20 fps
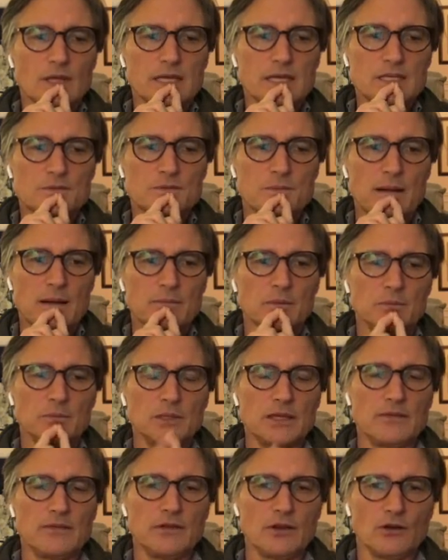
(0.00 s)
he's
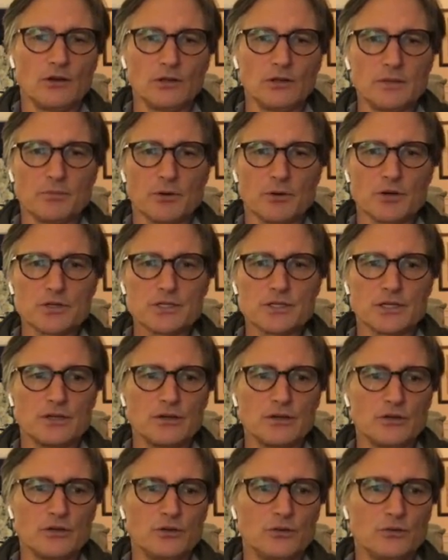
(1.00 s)
probably the only
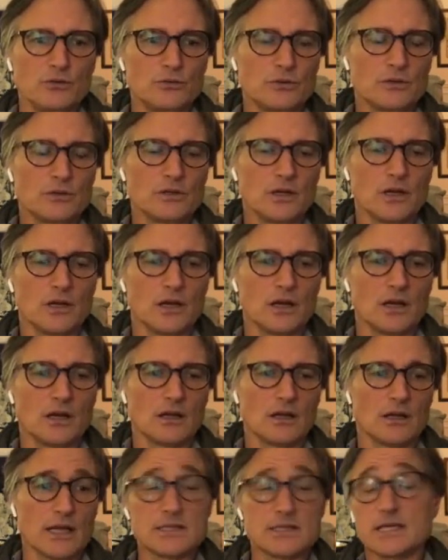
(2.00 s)
person who
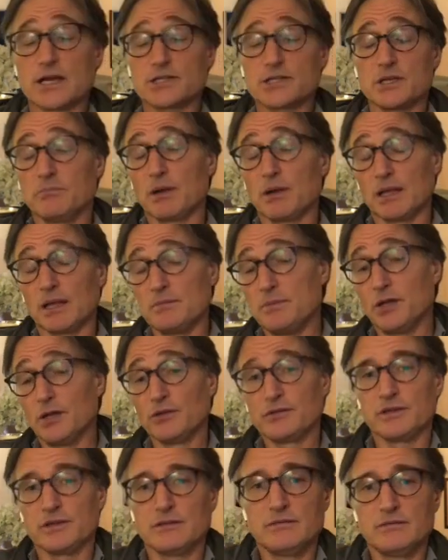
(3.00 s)
uh, has actually probably
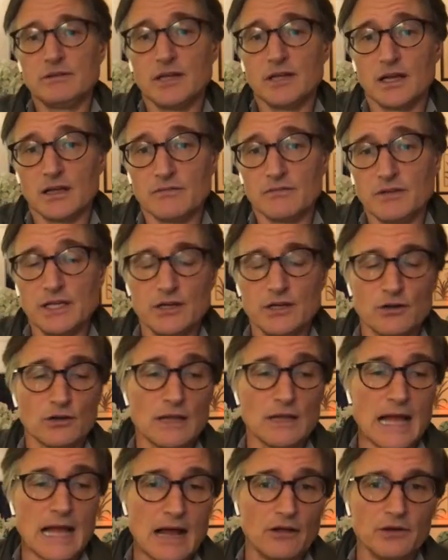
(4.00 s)
built a uh, video
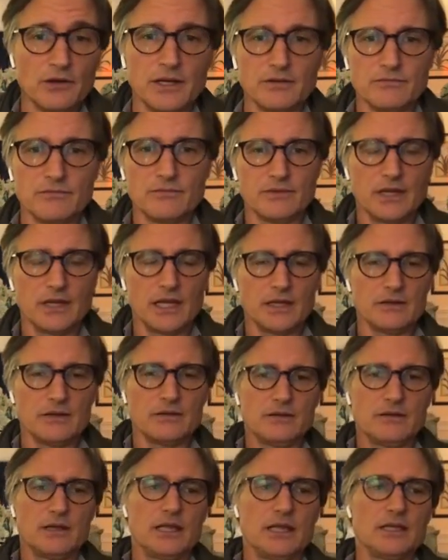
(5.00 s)
cloud in
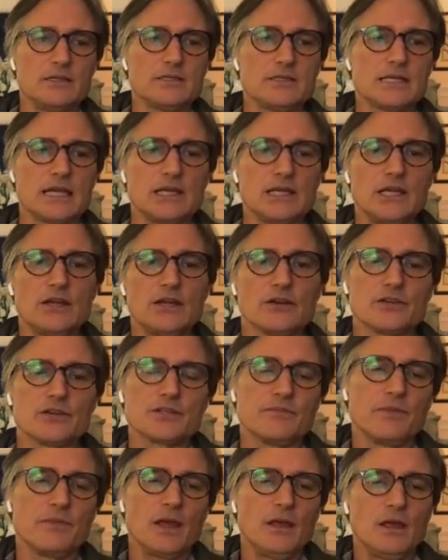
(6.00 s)
in in ten
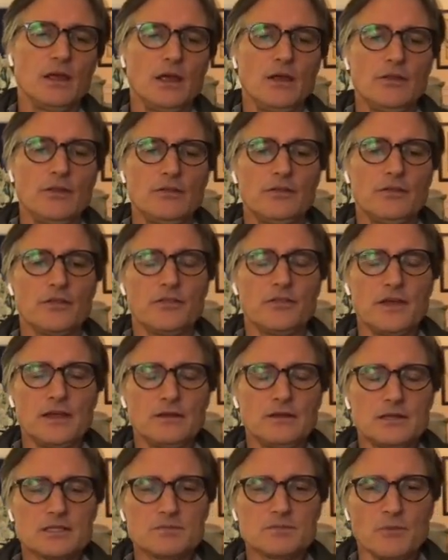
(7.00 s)
years. The
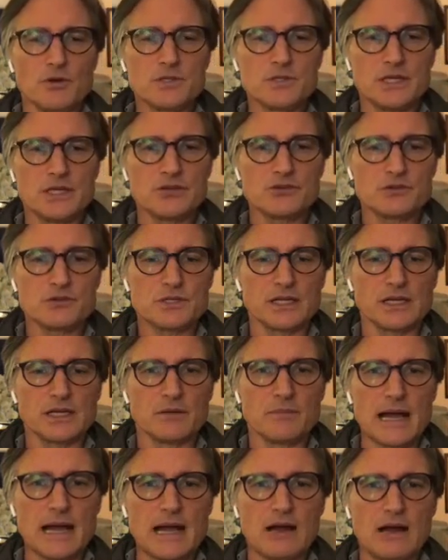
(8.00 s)
thing that's most
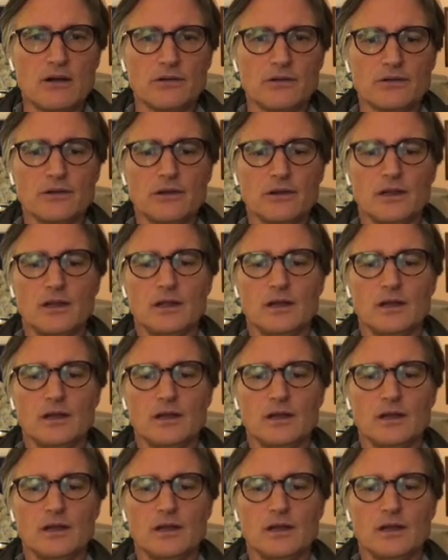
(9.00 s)
interesting about